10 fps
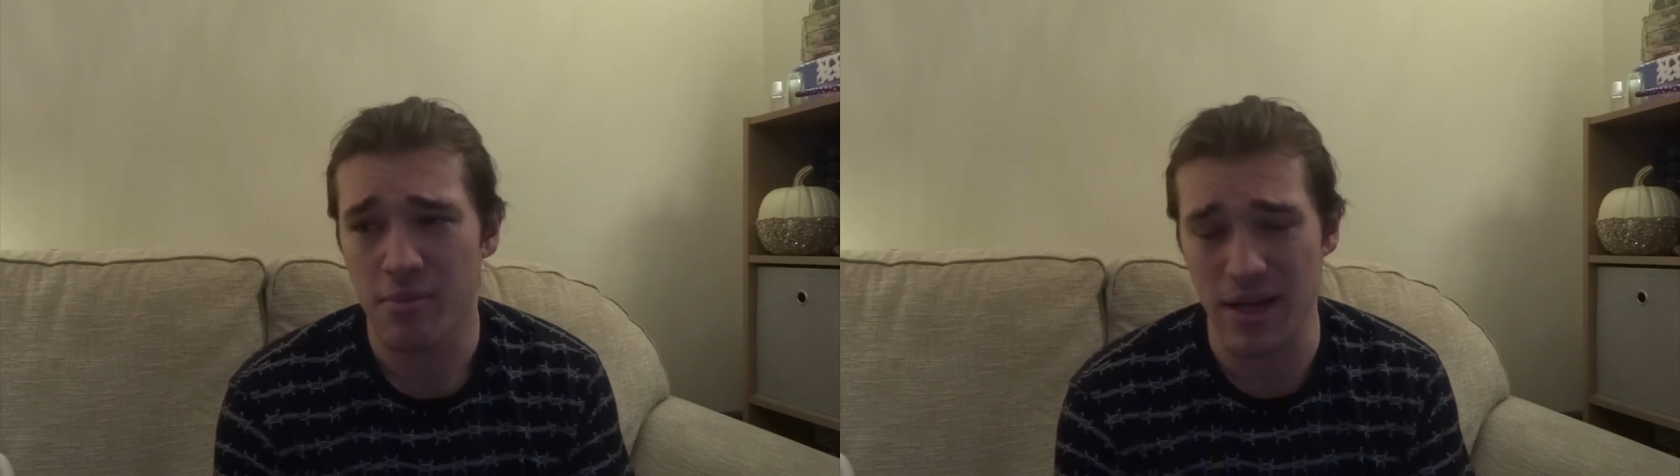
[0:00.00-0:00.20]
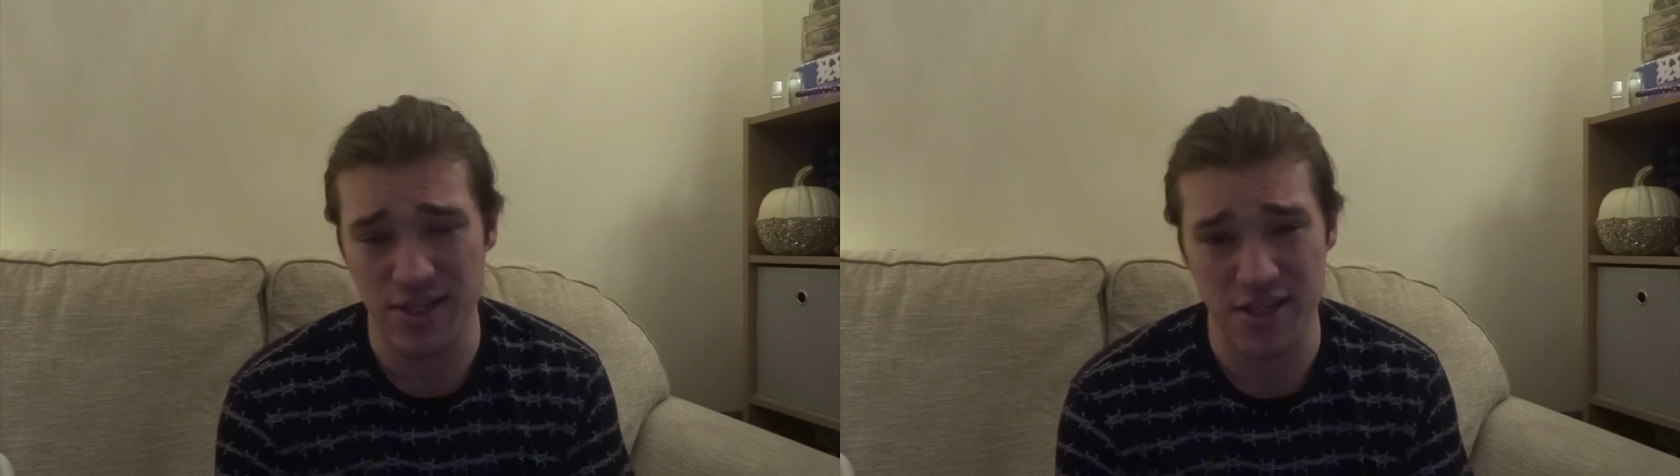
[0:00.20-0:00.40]

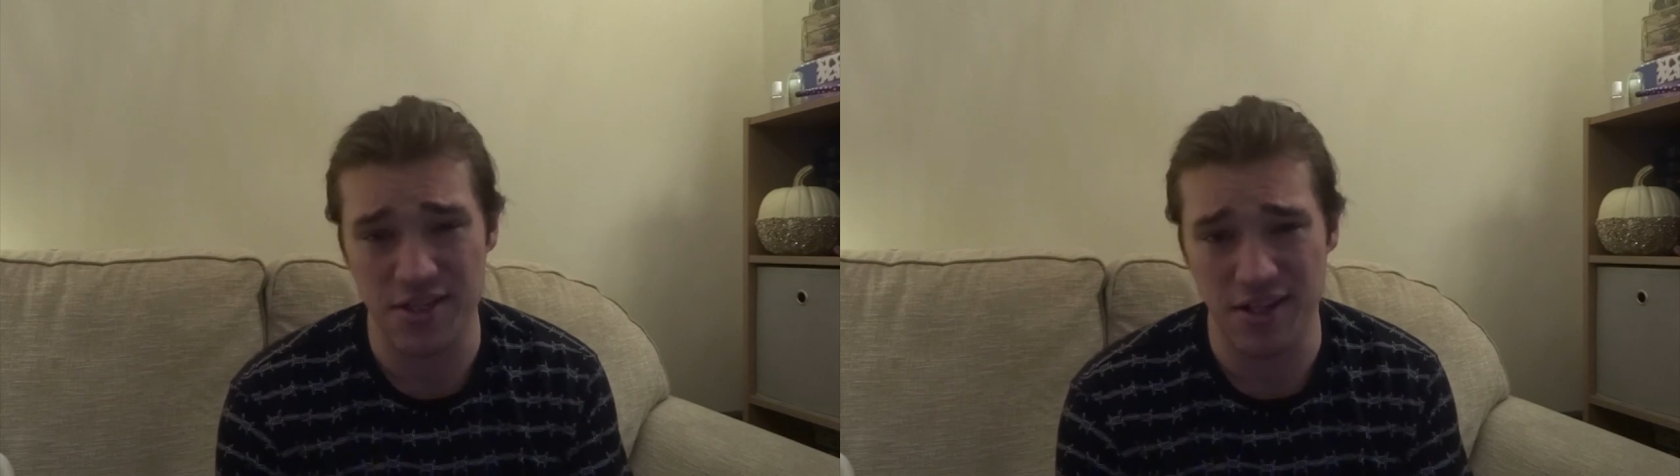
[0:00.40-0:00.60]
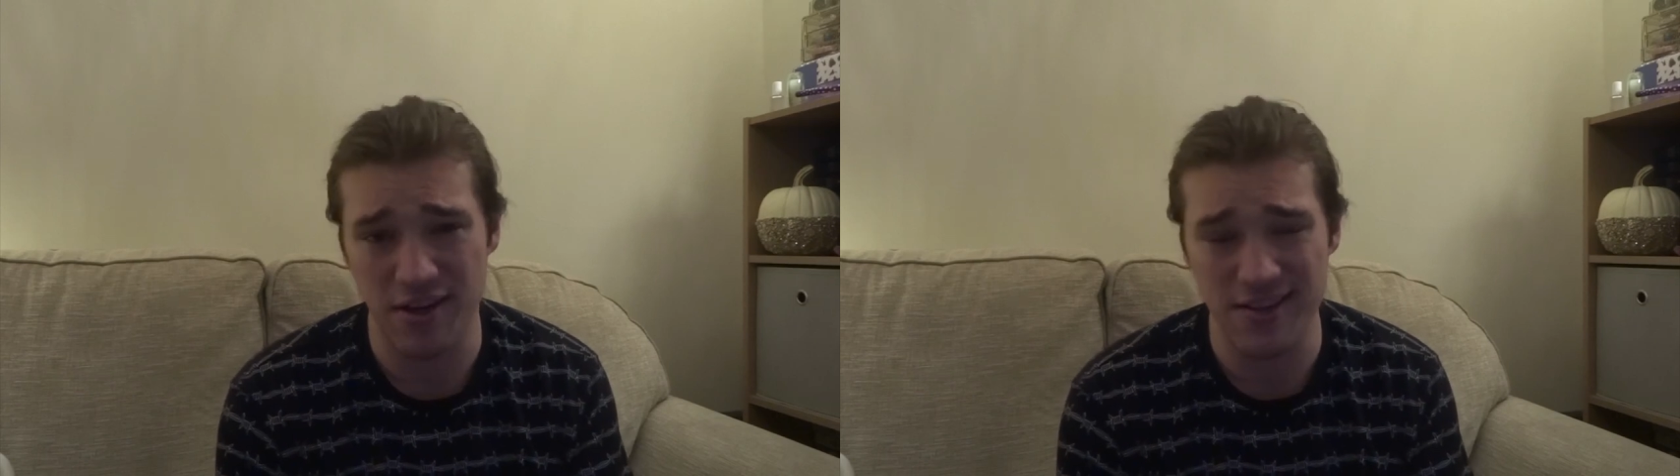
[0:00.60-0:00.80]

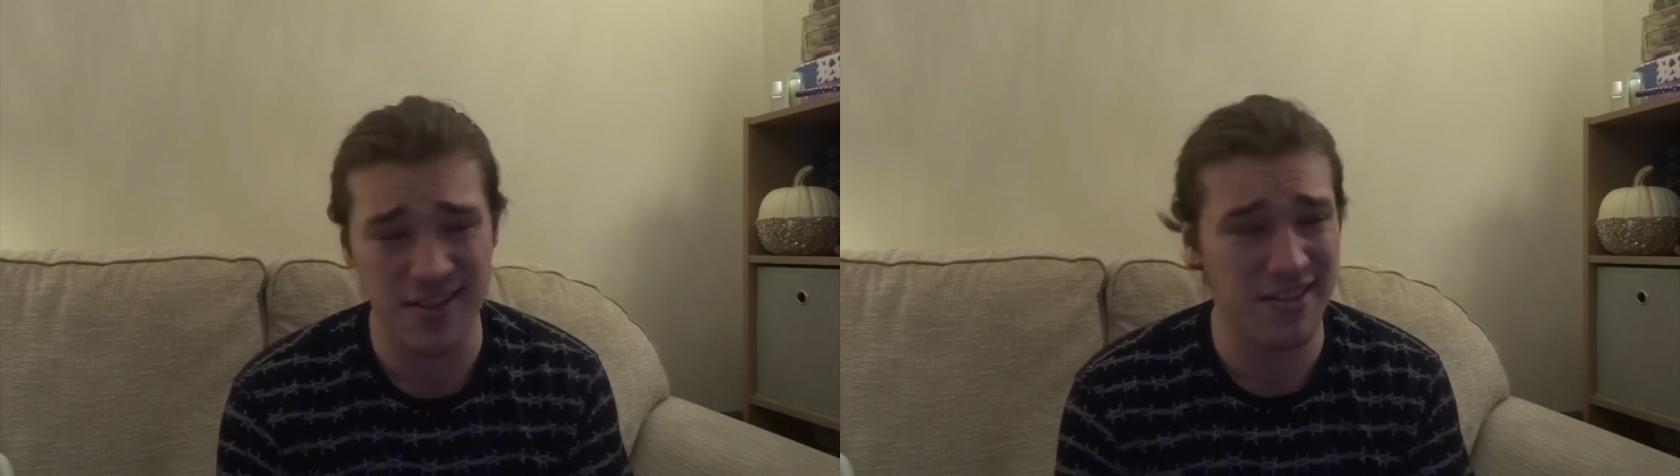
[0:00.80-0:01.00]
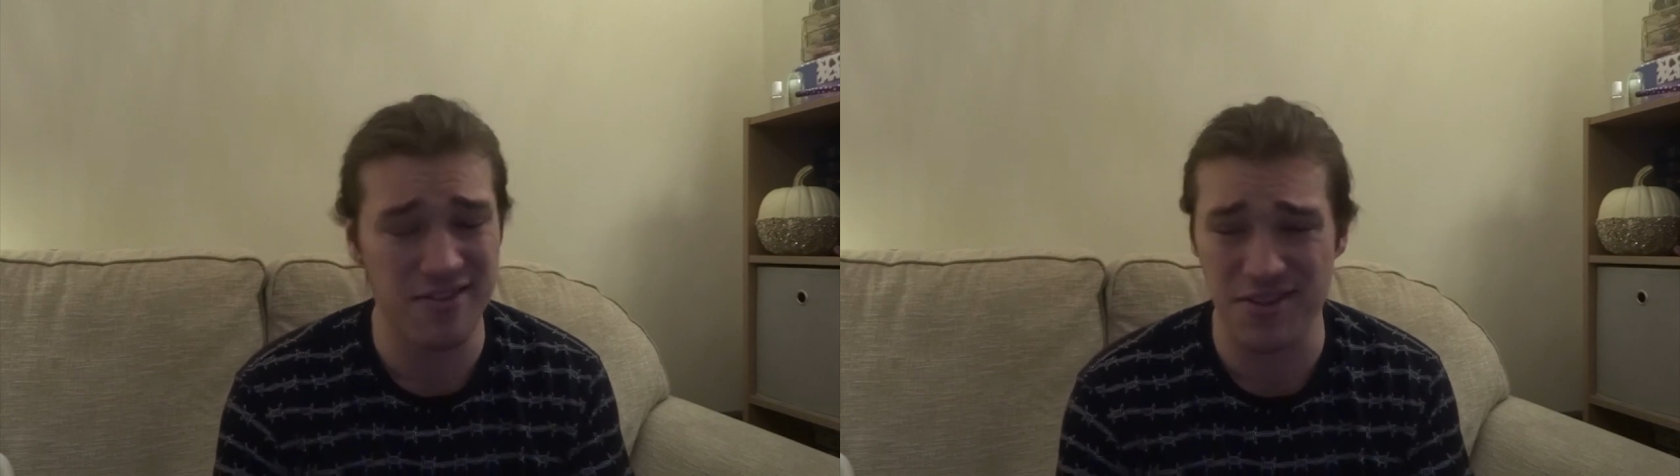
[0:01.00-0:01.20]
Manchester
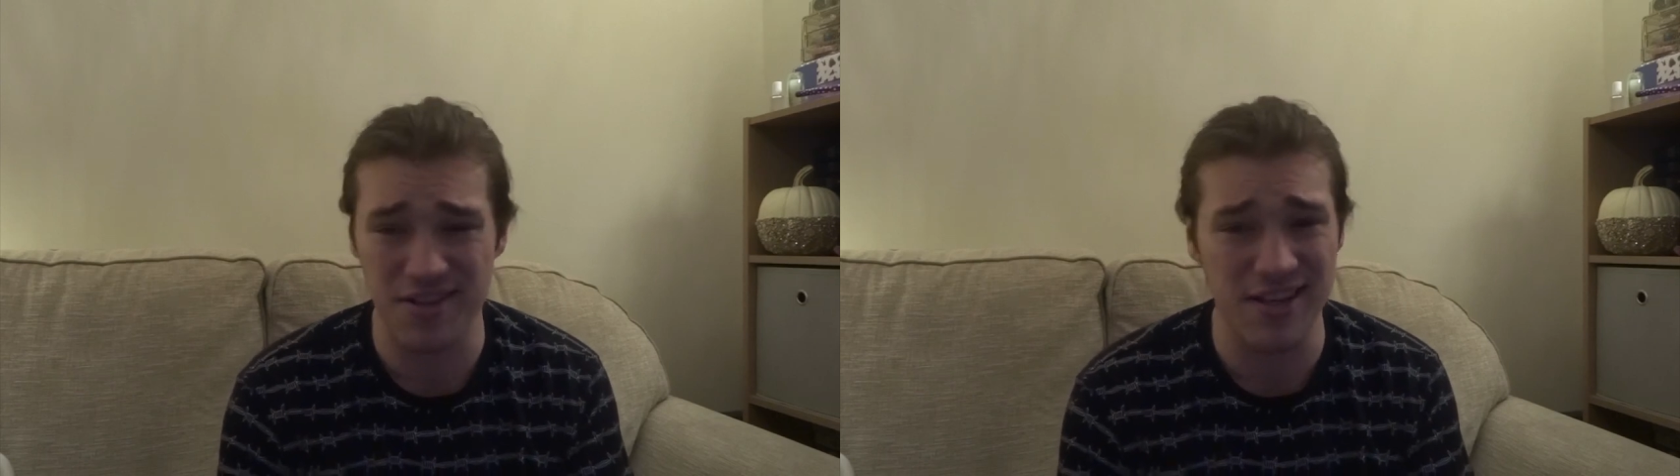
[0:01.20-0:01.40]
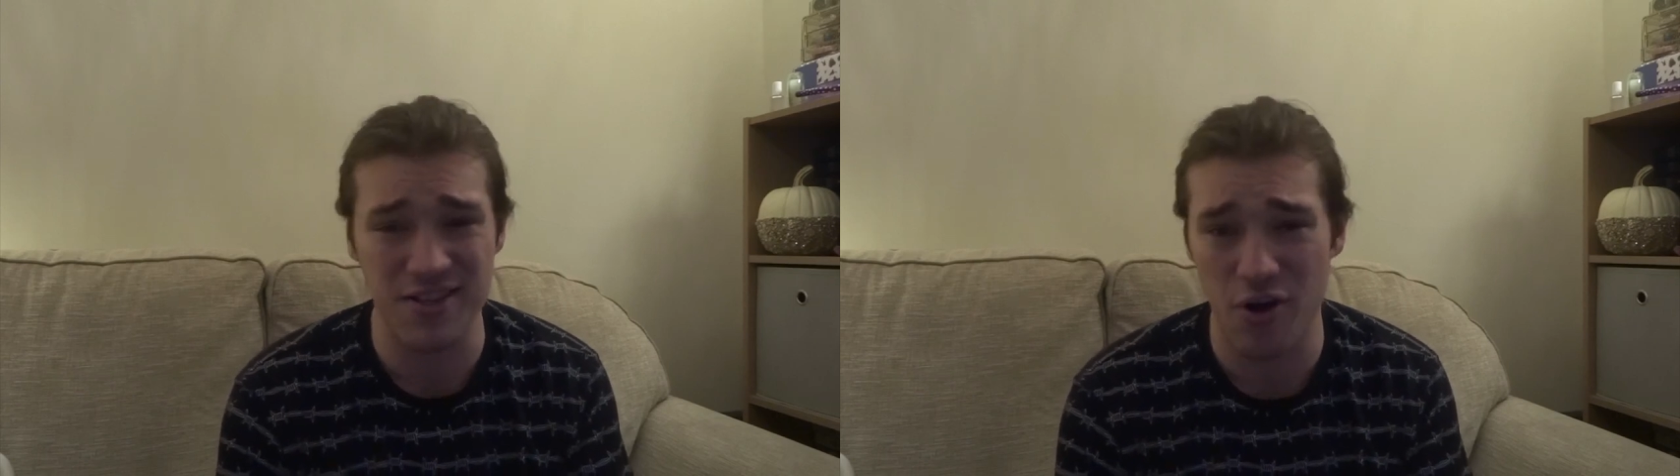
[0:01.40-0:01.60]
United.
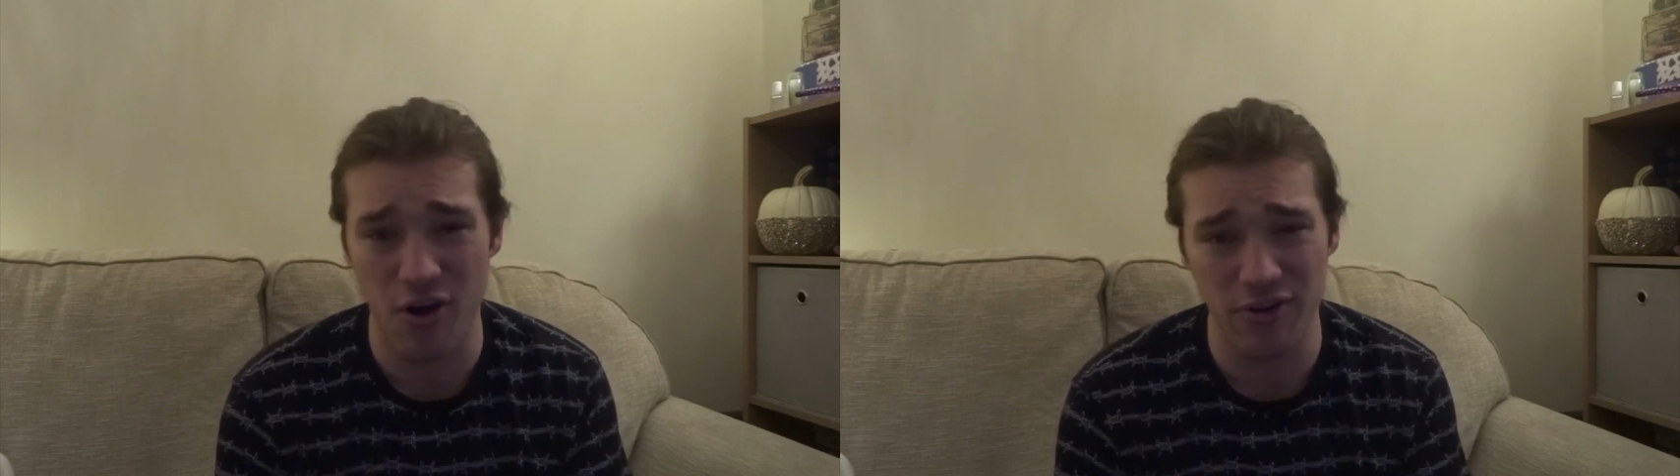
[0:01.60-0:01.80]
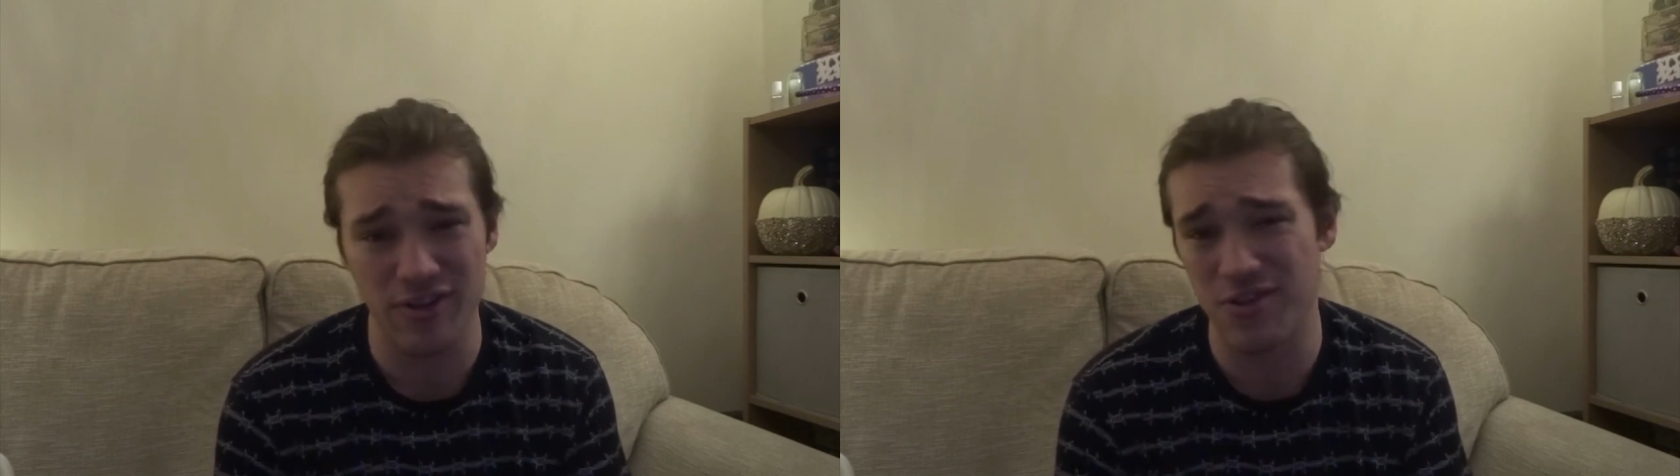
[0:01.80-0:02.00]
It's not on.